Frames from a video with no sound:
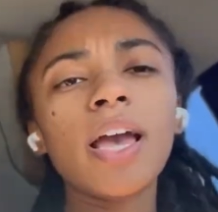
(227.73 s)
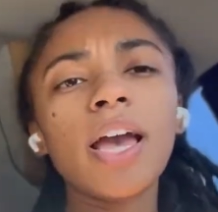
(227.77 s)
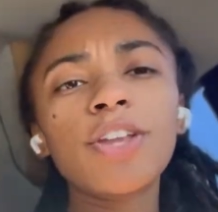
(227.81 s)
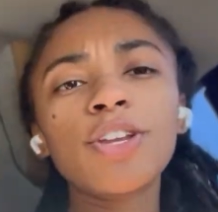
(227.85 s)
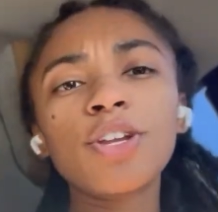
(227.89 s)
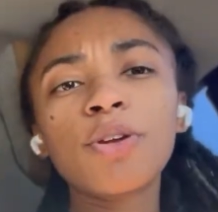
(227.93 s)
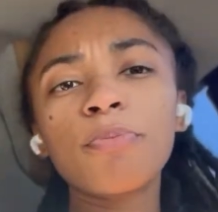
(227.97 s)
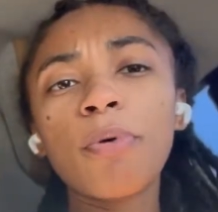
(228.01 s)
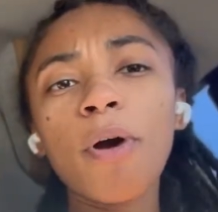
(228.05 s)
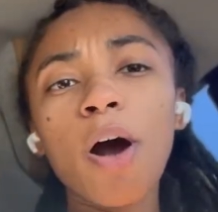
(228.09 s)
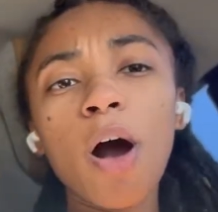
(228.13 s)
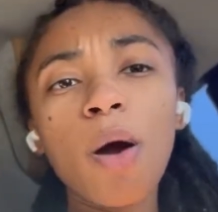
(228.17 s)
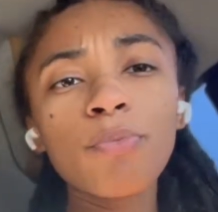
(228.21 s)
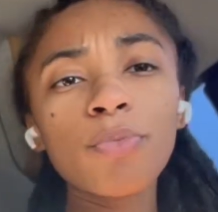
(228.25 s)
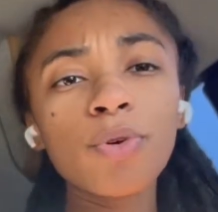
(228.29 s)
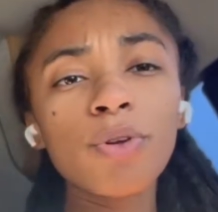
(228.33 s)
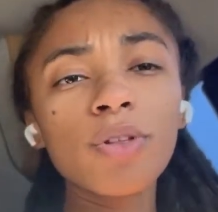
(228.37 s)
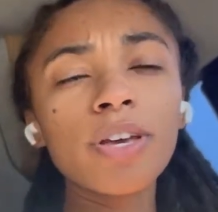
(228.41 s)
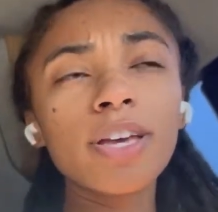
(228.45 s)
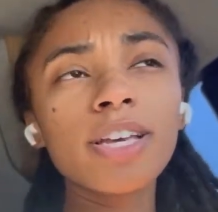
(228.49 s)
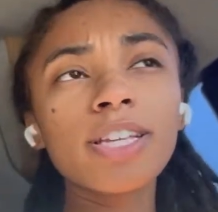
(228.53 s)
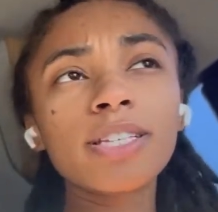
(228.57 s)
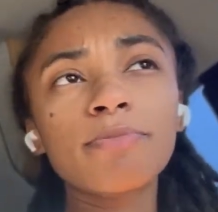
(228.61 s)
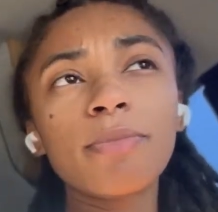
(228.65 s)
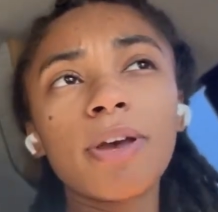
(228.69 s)
And your palm
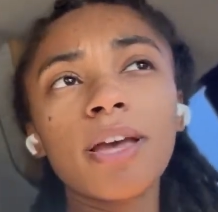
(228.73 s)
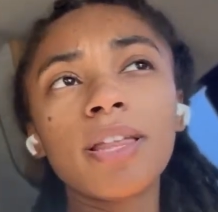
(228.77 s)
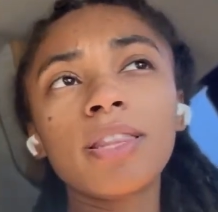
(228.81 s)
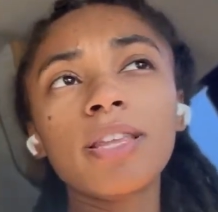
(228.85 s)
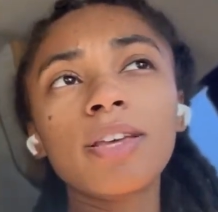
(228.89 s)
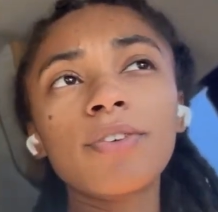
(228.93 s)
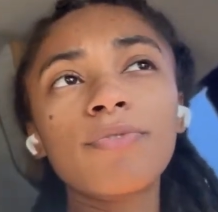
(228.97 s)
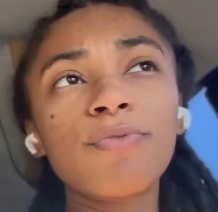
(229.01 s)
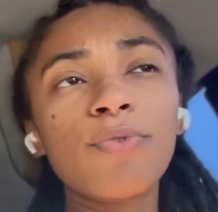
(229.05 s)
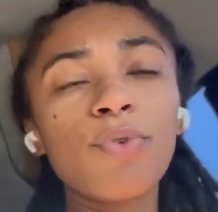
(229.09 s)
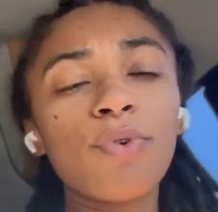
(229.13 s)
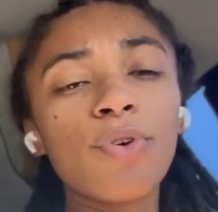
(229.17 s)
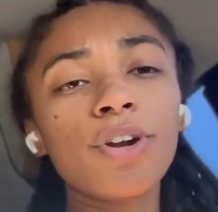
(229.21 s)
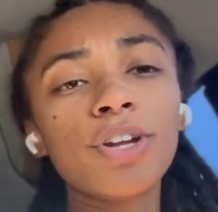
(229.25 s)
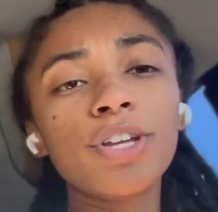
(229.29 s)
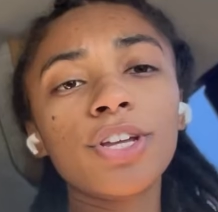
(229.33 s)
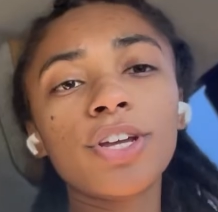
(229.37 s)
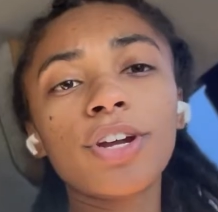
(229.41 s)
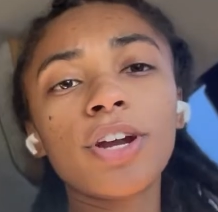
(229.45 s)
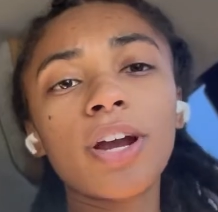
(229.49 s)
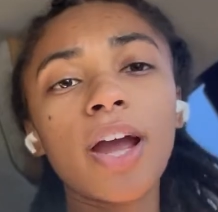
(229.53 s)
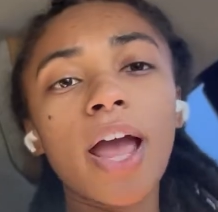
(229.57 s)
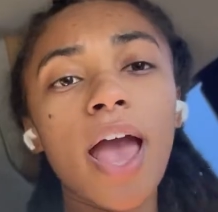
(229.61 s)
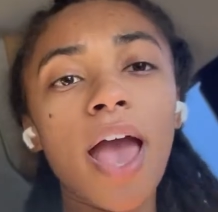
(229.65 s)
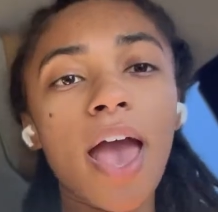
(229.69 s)
rolling is mainly for
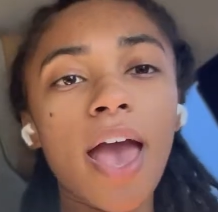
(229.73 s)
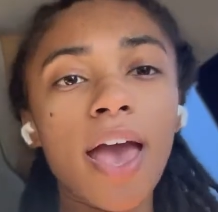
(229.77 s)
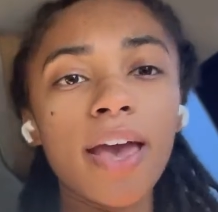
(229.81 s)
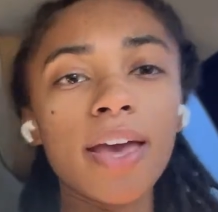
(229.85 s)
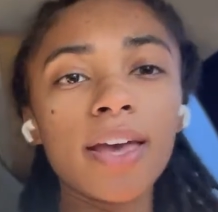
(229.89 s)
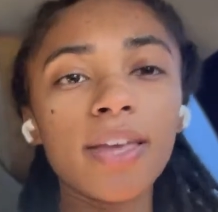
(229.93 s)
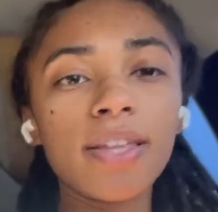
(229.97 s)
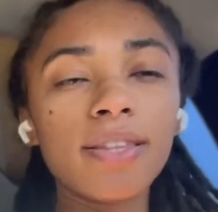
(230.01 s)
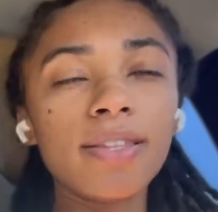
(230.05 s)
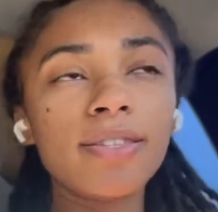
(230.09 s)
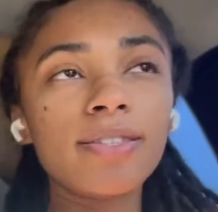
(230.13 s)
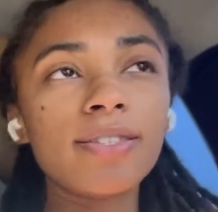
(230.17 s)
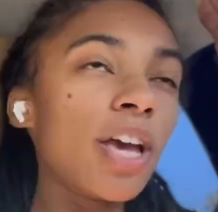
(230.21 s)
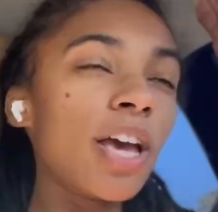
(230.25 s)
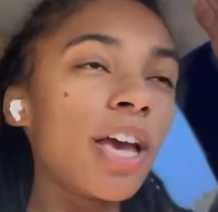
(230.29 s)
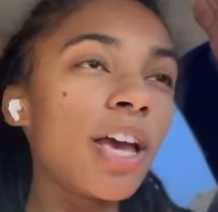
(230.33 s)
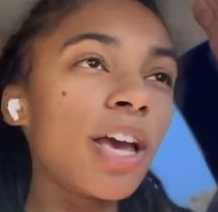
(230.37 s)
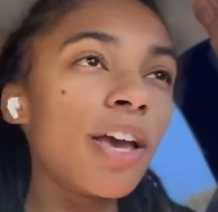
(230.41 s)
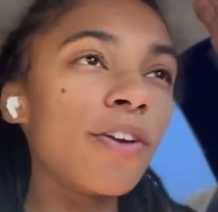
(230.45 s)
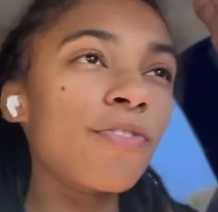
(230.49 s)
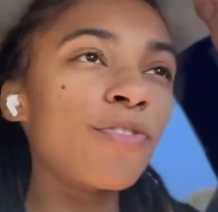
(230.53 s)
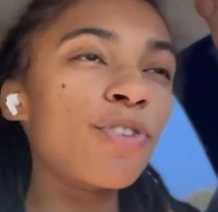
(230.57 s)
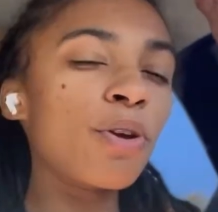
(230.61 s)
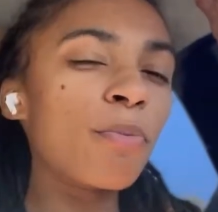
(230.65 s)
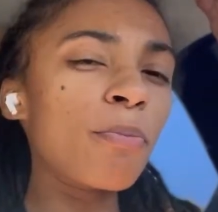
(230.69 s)
your ends.
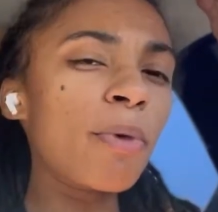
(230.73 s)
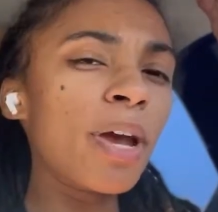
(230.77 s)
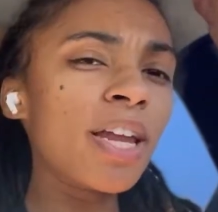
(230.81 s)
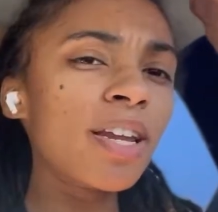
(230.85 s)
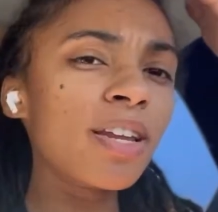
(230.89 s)
If your main